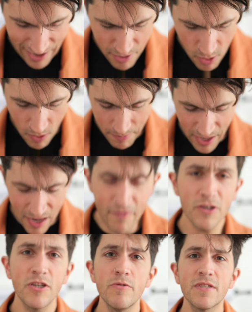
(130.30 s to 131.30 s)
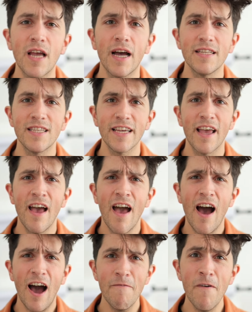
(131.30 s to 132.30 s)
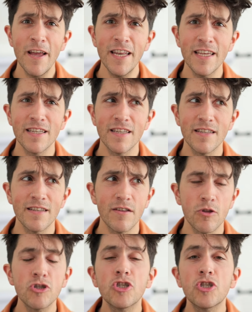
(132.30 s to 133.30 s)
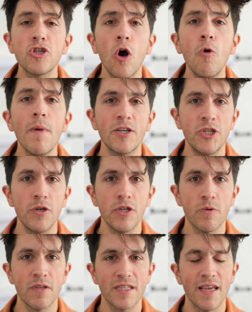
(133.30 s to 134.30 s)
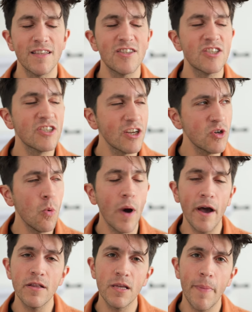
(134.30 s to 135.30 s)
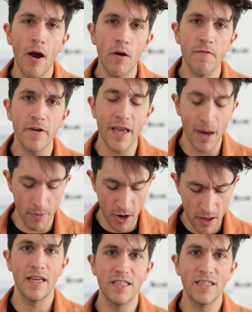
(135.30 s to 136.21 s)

I don't know, I'm kind of on two sides. Like, I find it, there's so much you can do with this. It's such a wildly powerful camera.